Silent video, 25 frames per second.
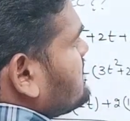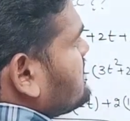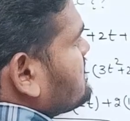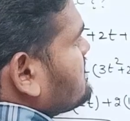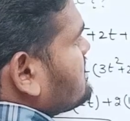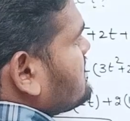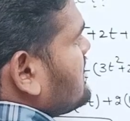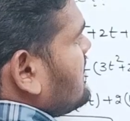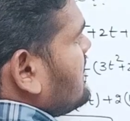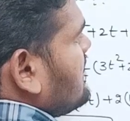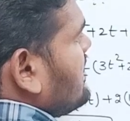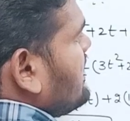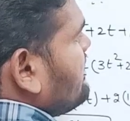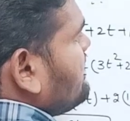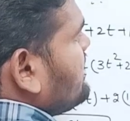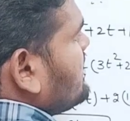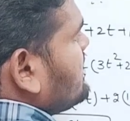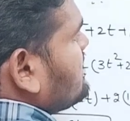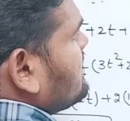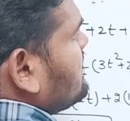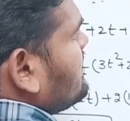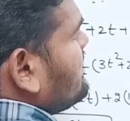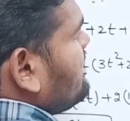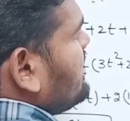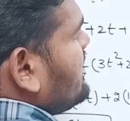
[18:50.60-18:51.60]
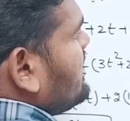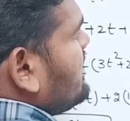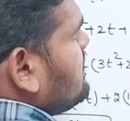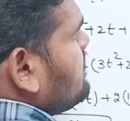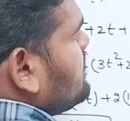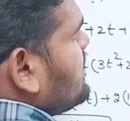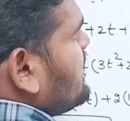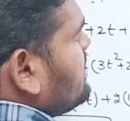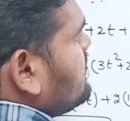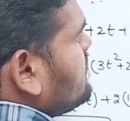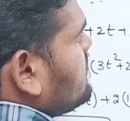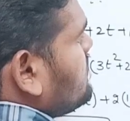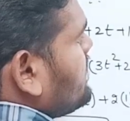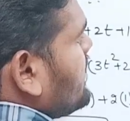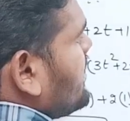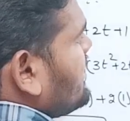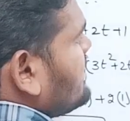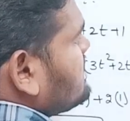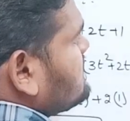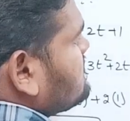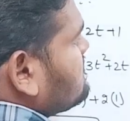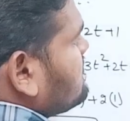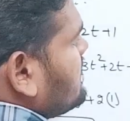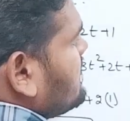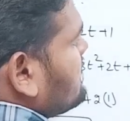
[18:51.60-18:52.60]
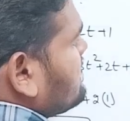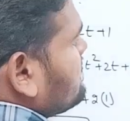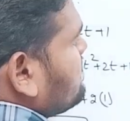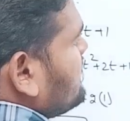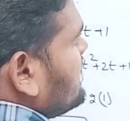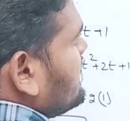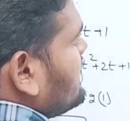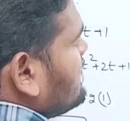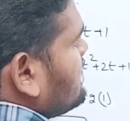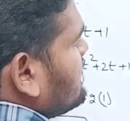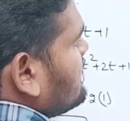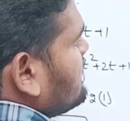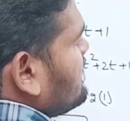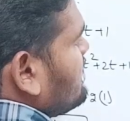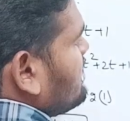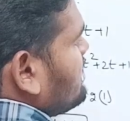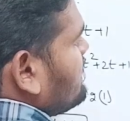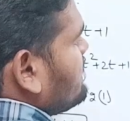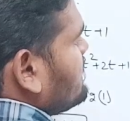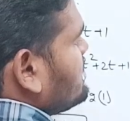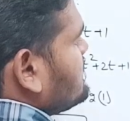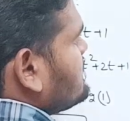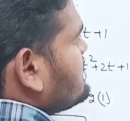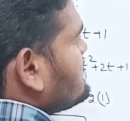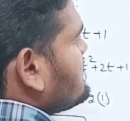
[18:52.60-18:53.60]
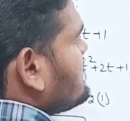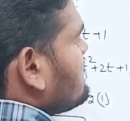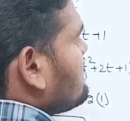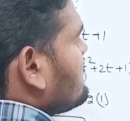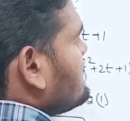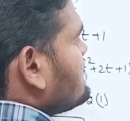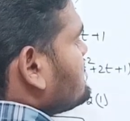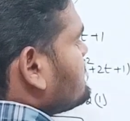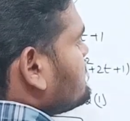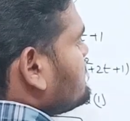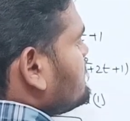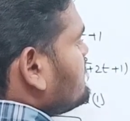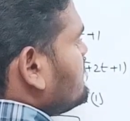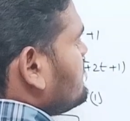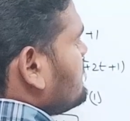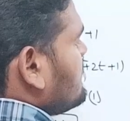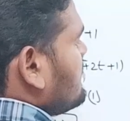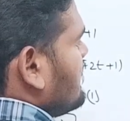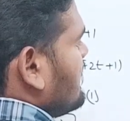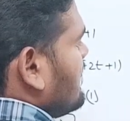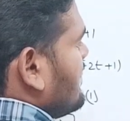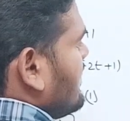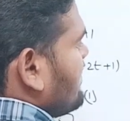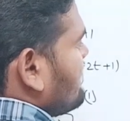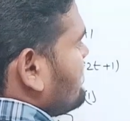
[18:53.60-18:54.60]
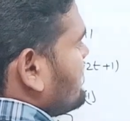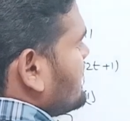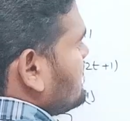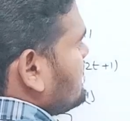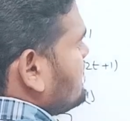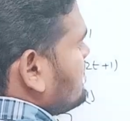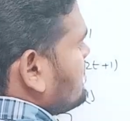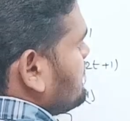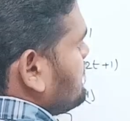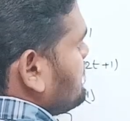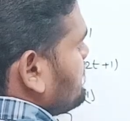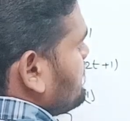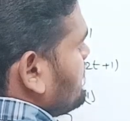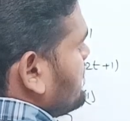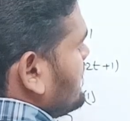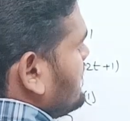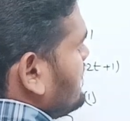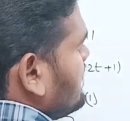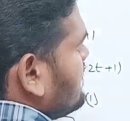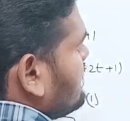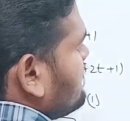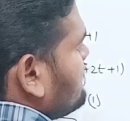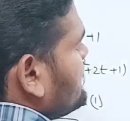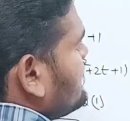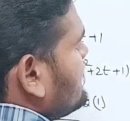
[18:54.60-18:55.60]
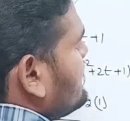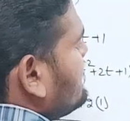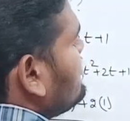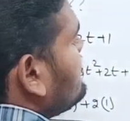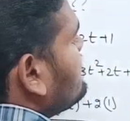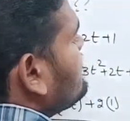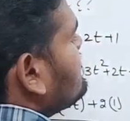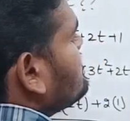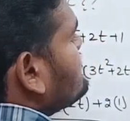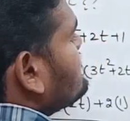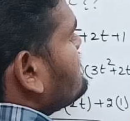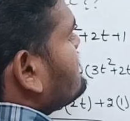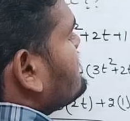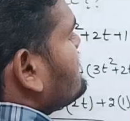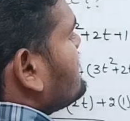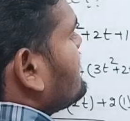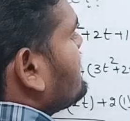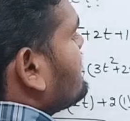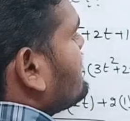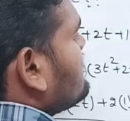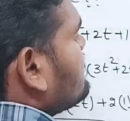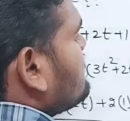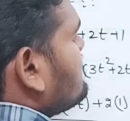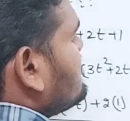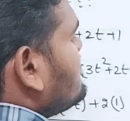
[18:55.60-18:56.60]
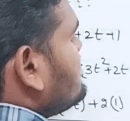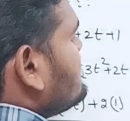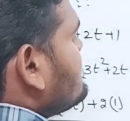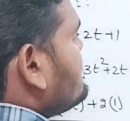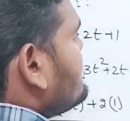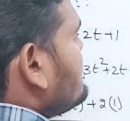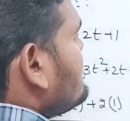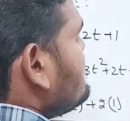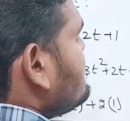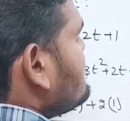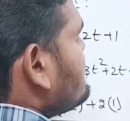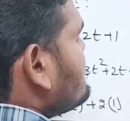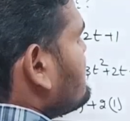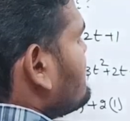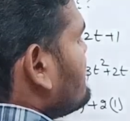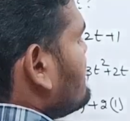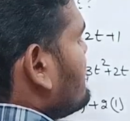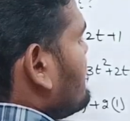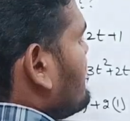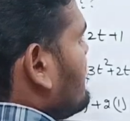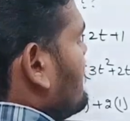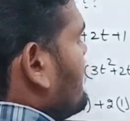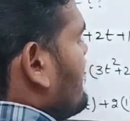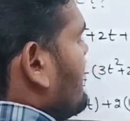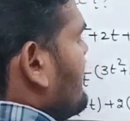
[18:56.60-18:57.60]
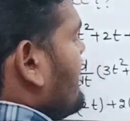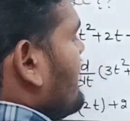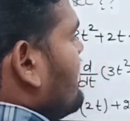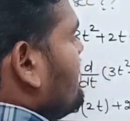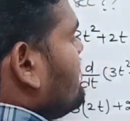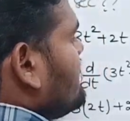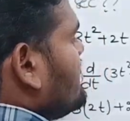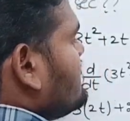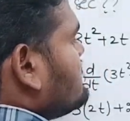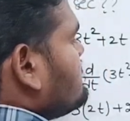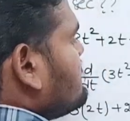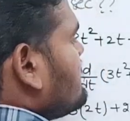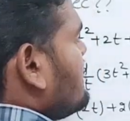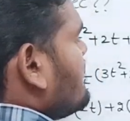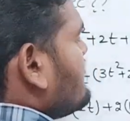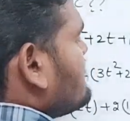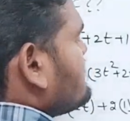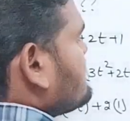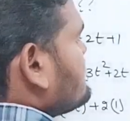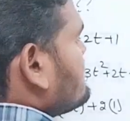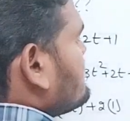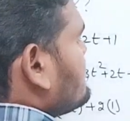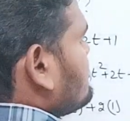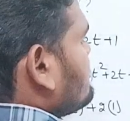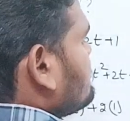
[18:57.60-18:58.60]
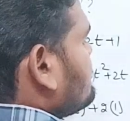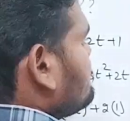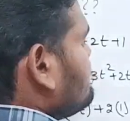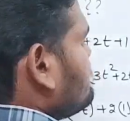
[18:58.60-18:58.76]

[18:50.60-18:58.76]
6, 11 divided by 2 minus 1, 1, which is equals to 11 meter per second. What is this? Average velocity.